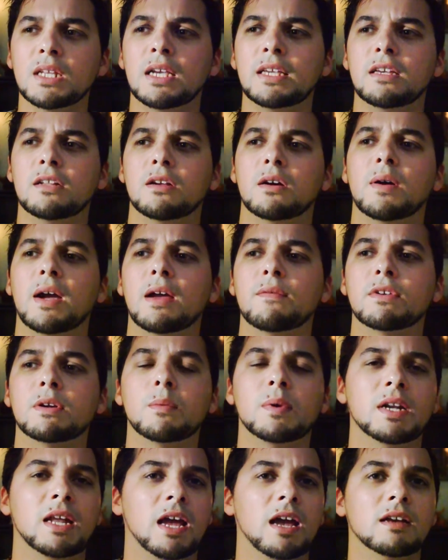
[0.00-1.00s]
You know,
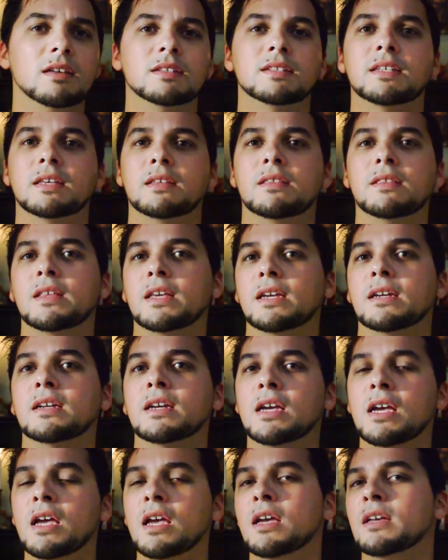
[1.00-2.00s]
everyone has, I think,
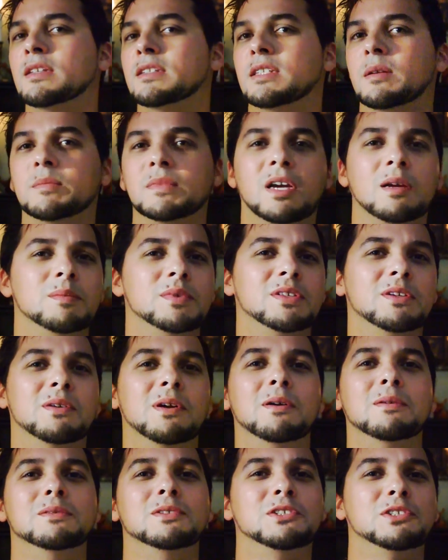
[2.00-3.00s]
sometimes
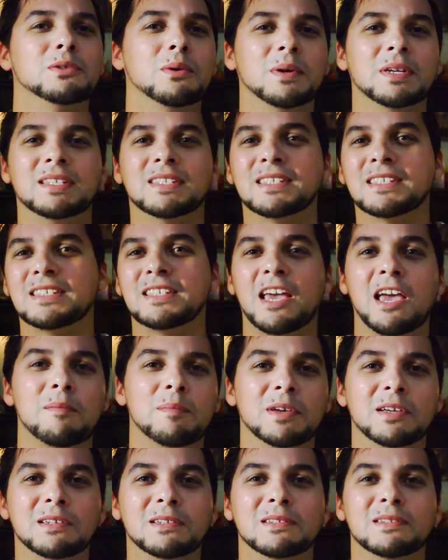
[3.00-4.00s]
their own choice
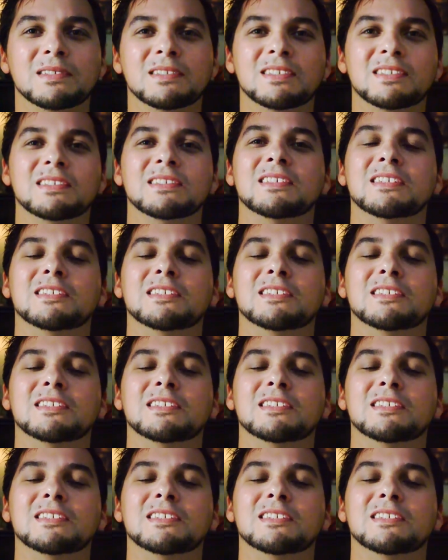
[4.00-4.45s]
chemicals.